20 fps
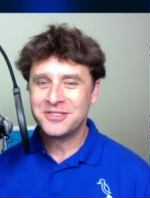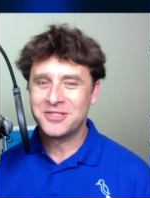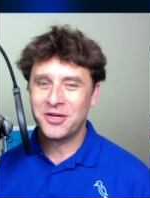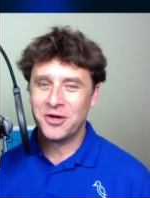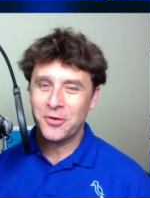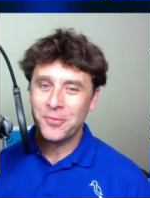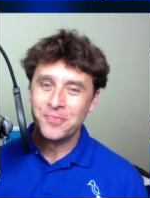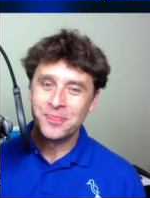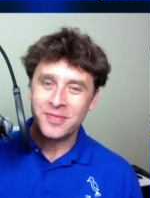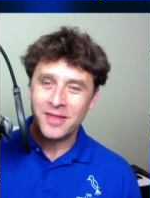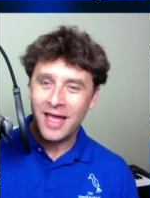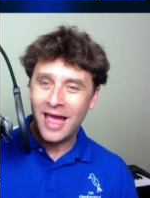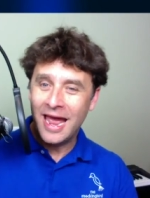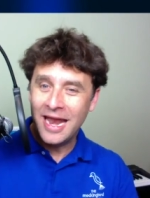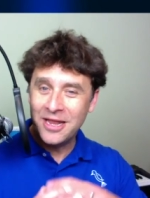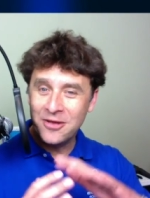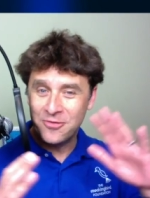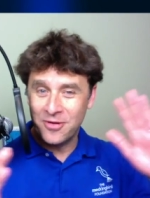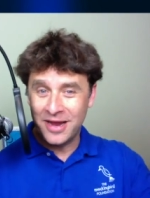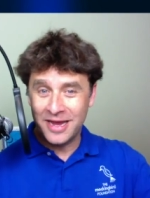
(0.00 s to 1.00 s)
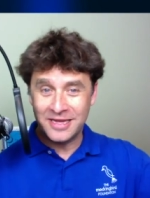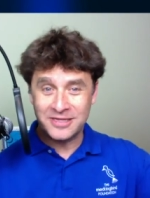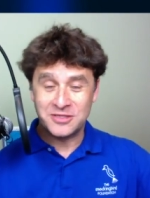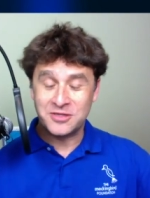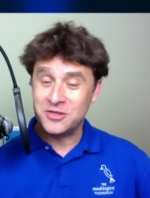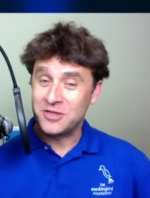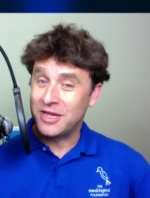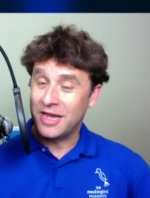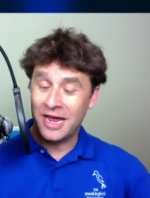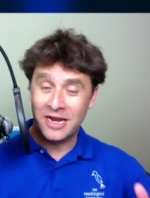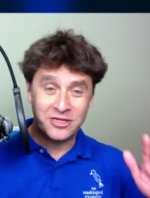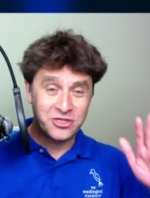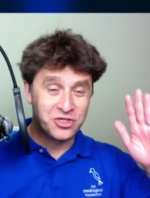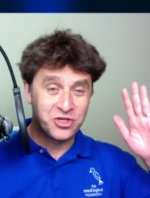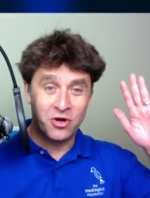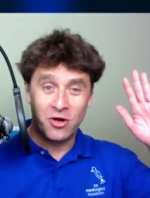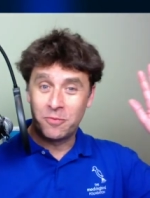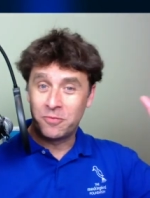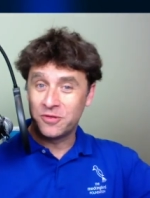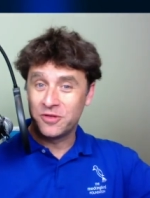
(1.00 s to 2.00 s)
So, anyways, you got to
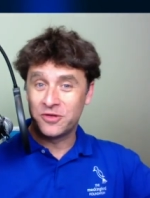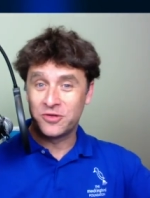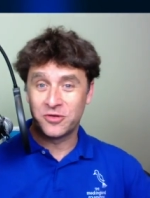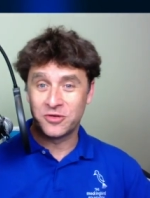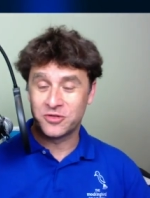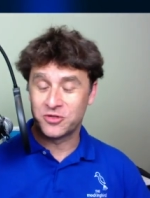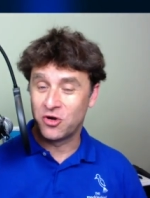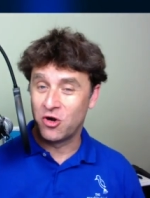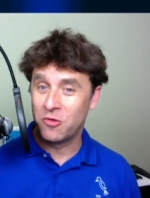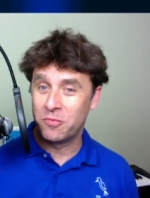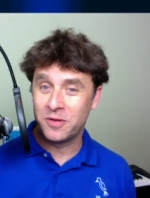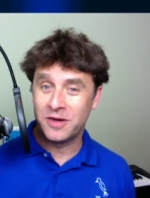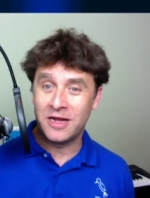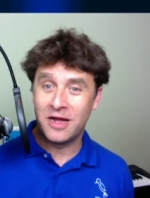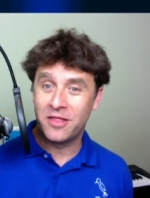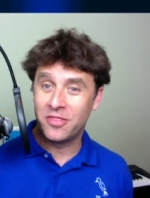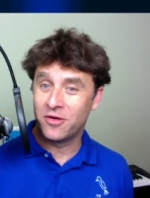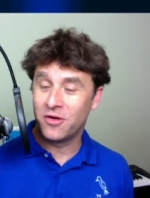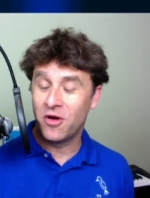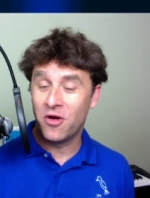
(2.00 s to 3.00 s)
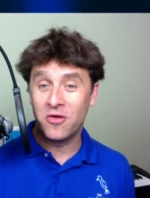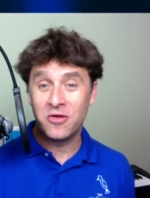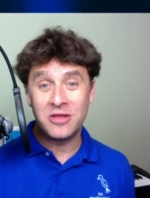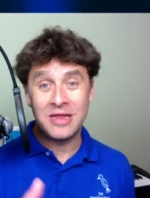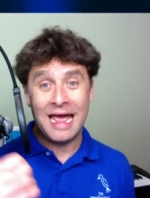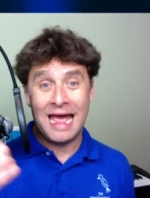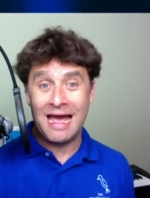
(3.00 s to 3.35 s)
show up when the doors are opening on their own.